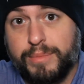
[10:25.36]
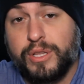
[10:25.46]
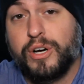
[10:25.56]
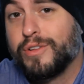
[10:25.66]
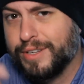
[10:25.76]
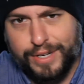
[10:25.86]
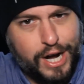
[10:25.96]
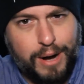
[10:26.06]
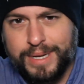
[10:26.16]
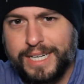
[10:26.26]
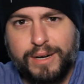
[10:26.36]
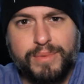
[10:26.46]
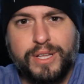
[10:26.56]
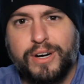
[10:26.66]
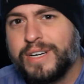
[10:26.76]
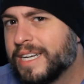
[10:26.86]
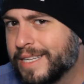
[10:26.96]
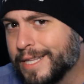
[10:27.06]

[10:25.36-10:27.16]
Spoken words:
down below. Leave a comment down below.